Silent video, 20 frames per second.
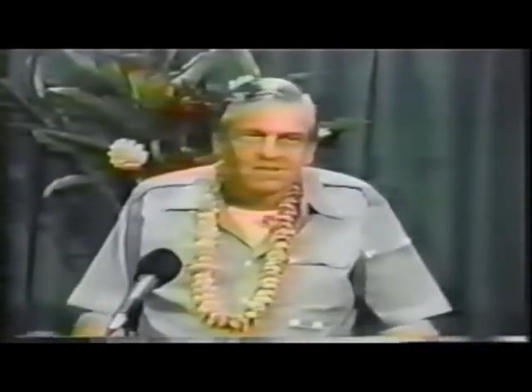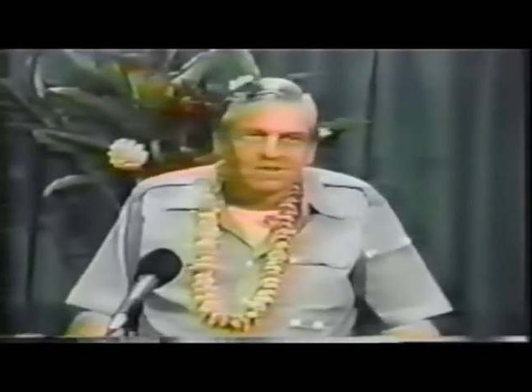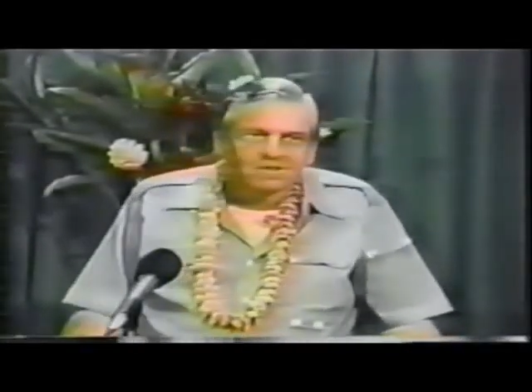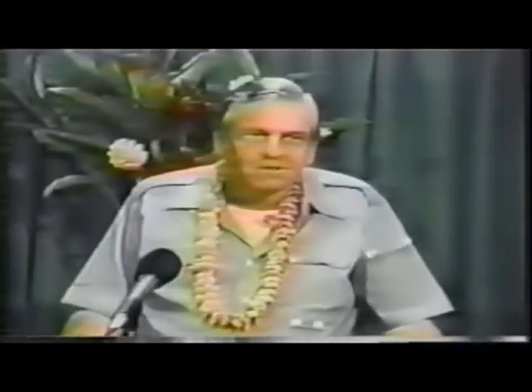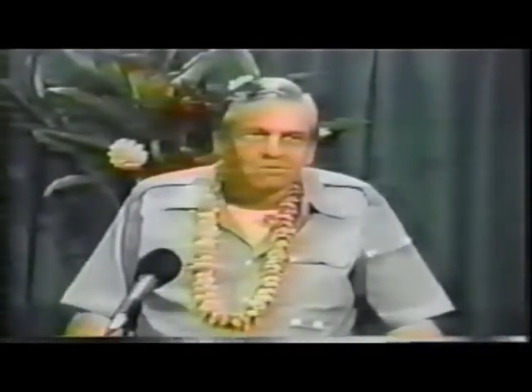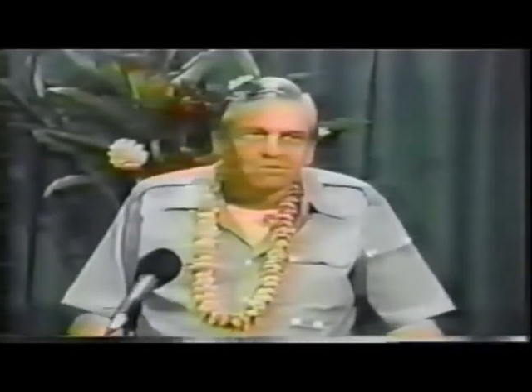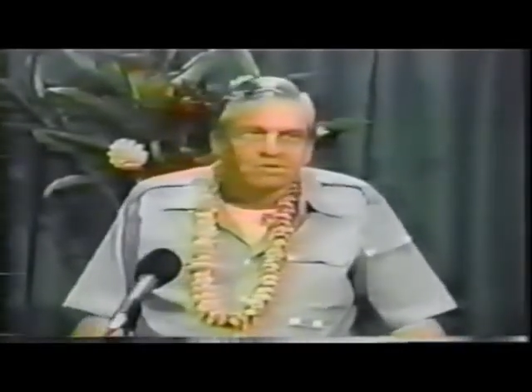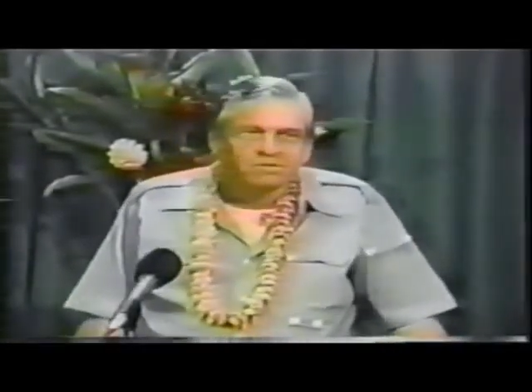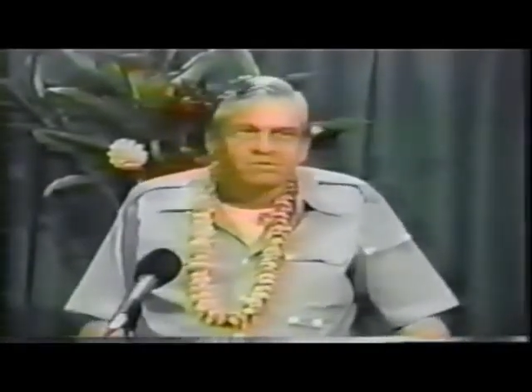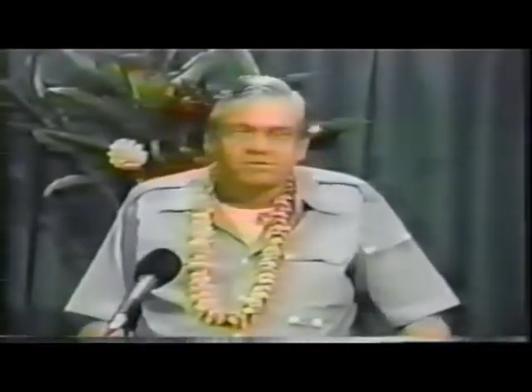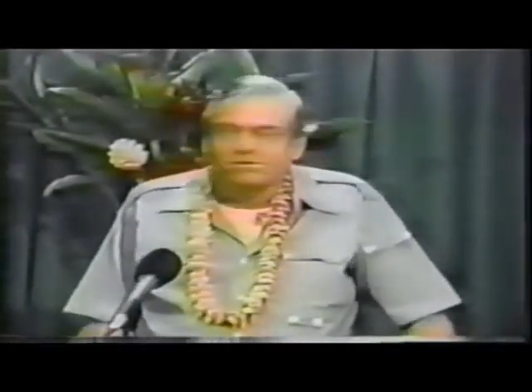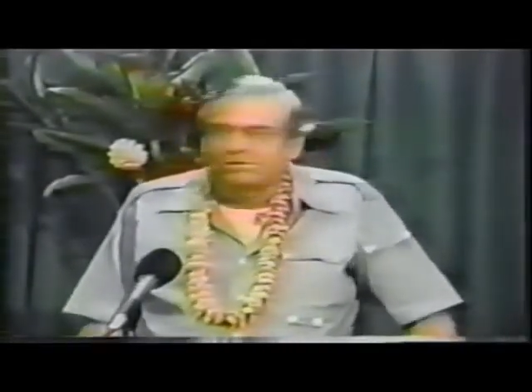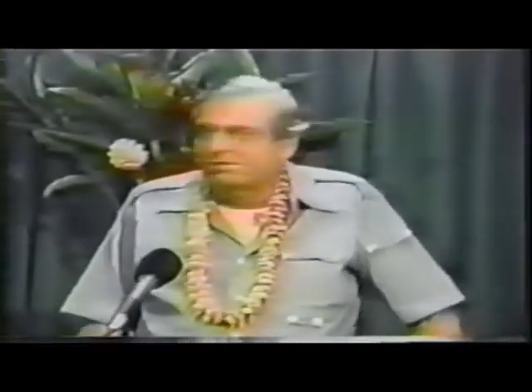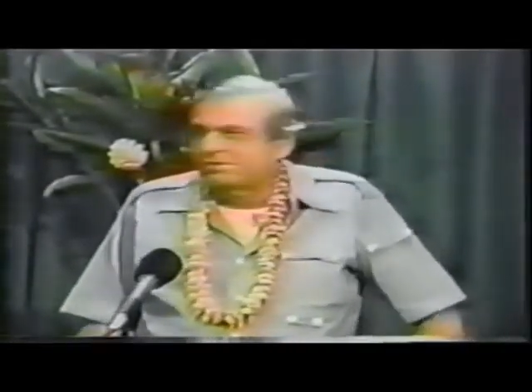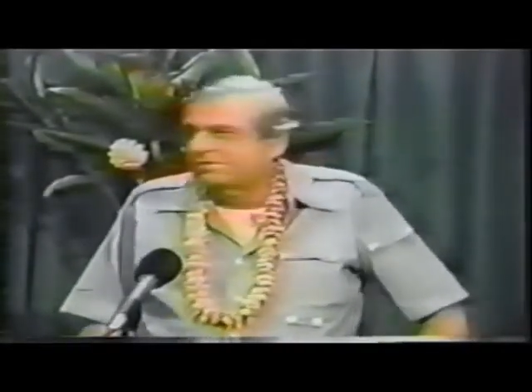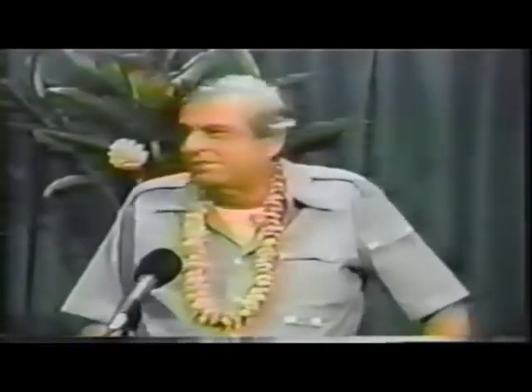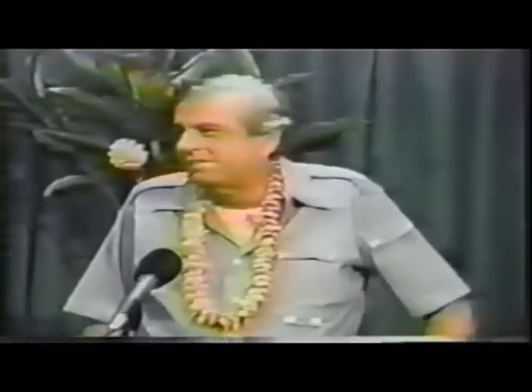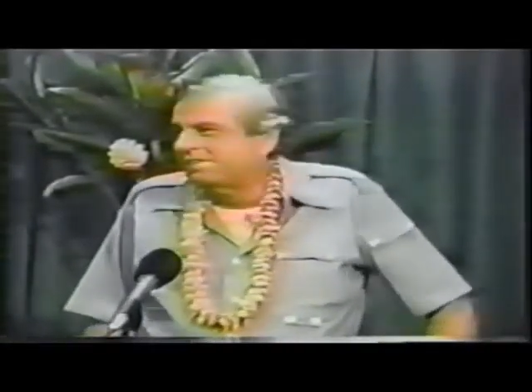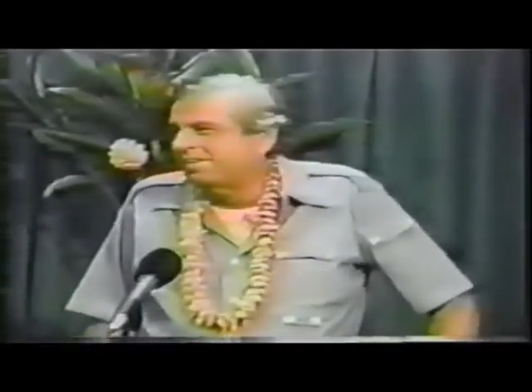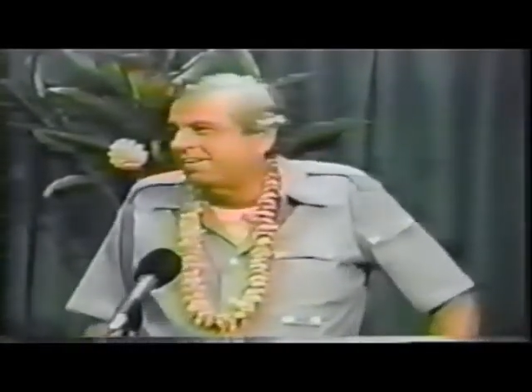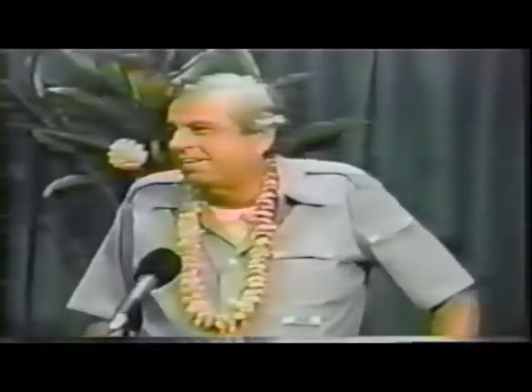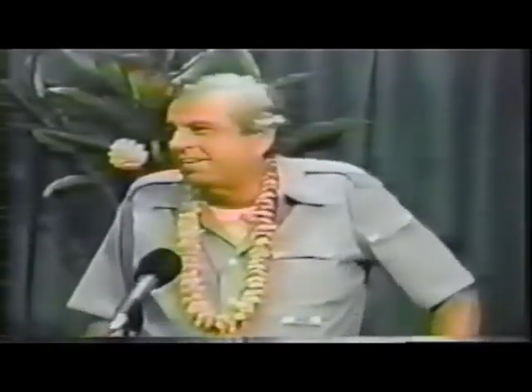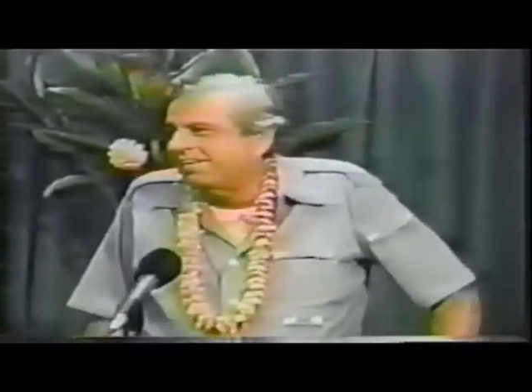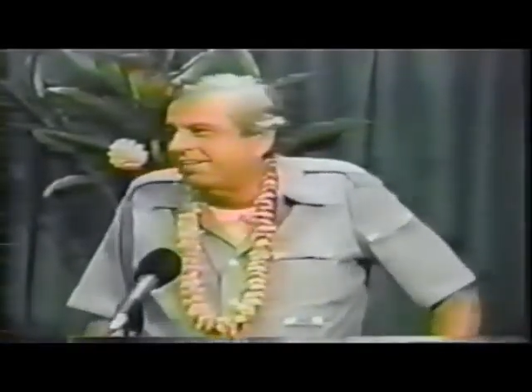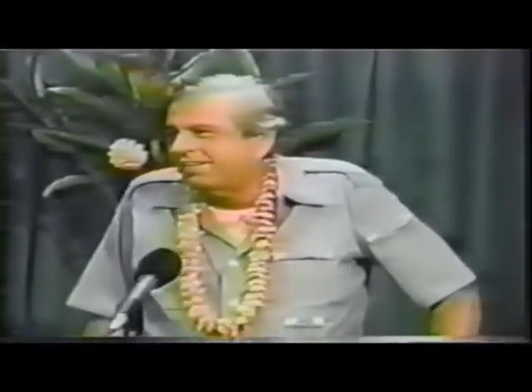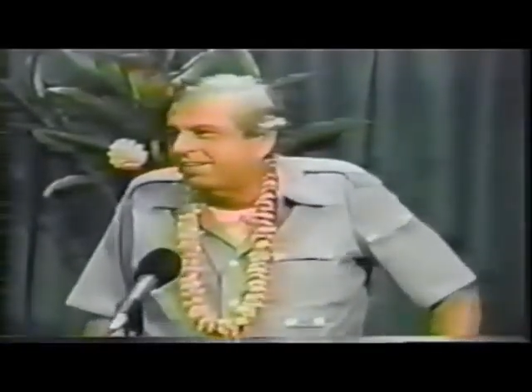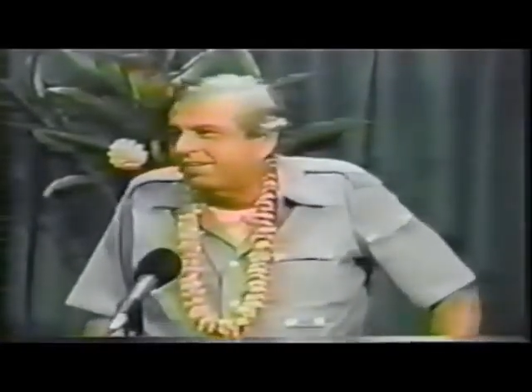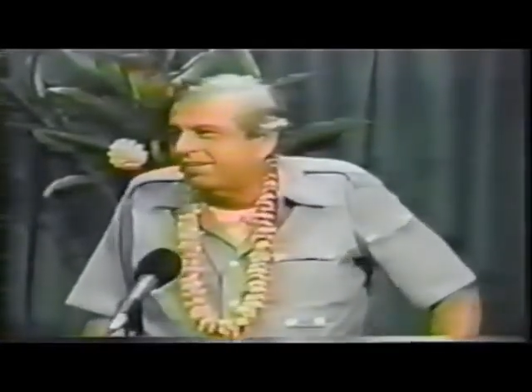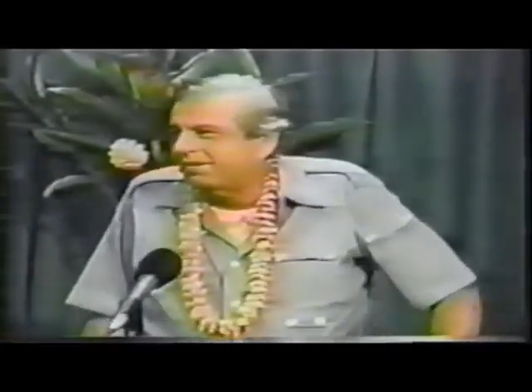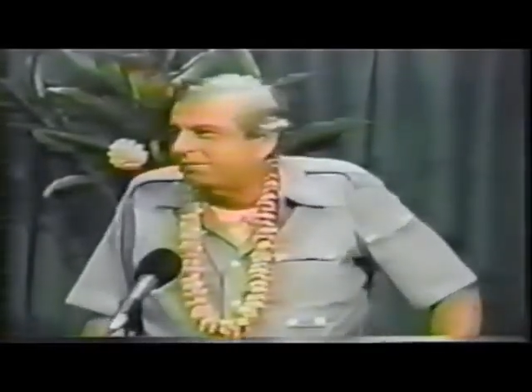of course, they
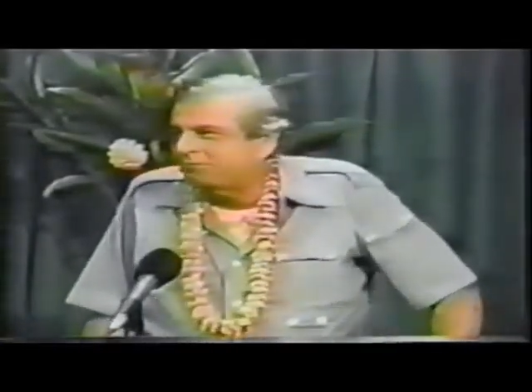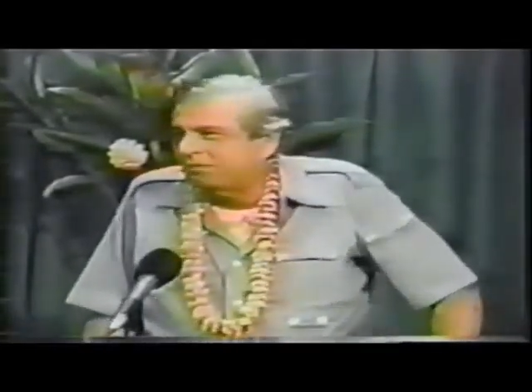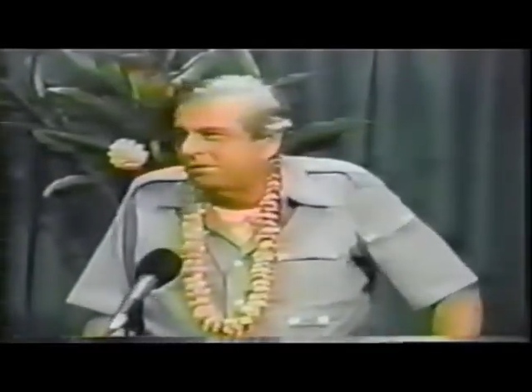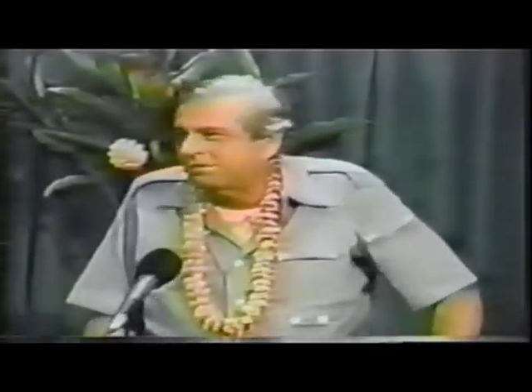didn't want